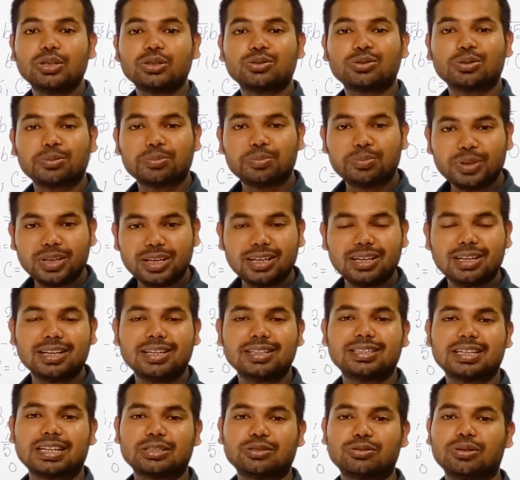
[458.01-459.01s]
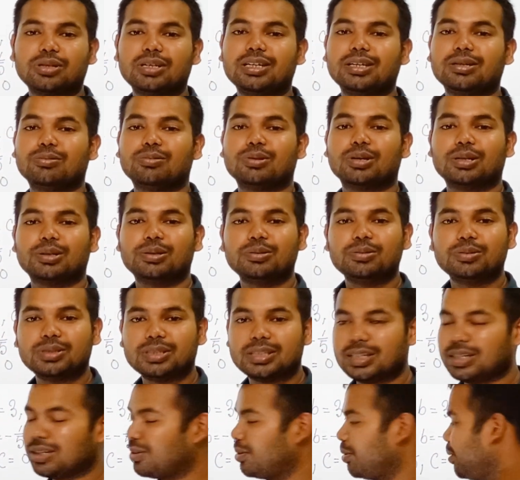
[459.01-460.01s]
So, b is actually equal to
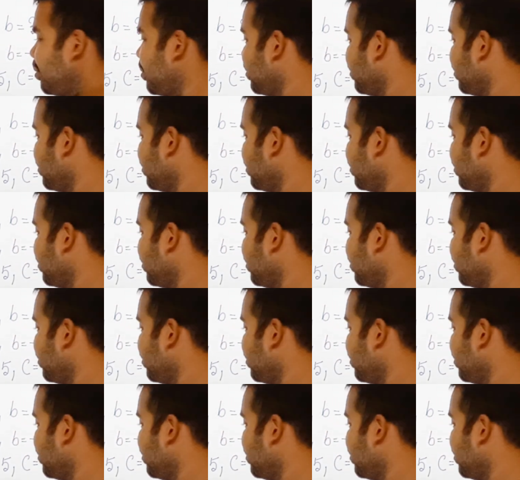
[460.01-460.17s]
0.